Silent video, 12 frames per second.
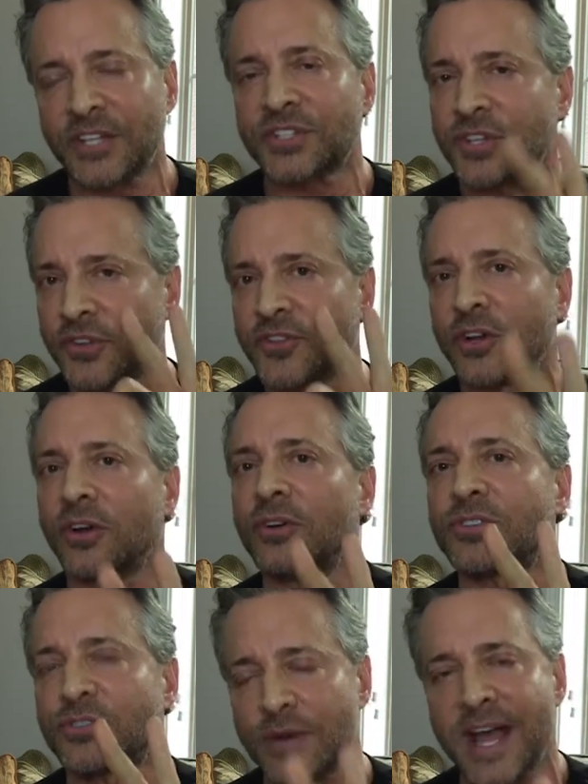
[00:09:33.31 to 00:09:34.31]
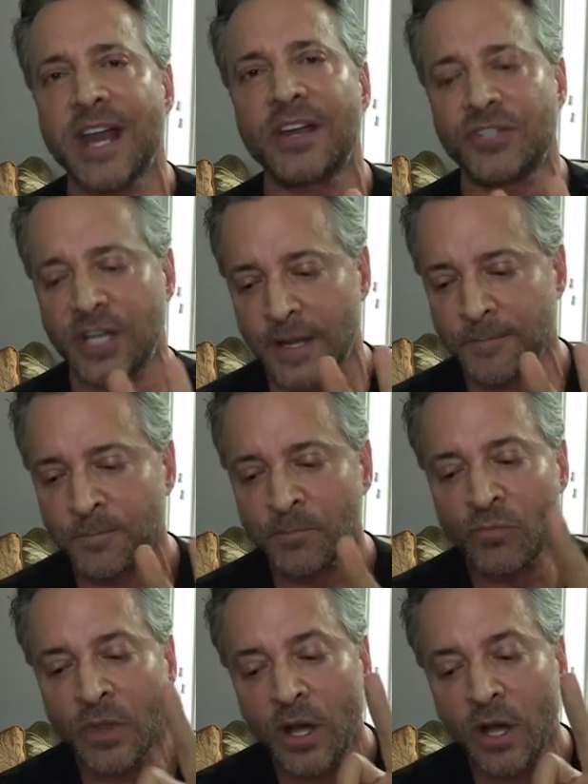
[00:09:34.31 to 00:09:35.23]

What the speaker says: this third strategy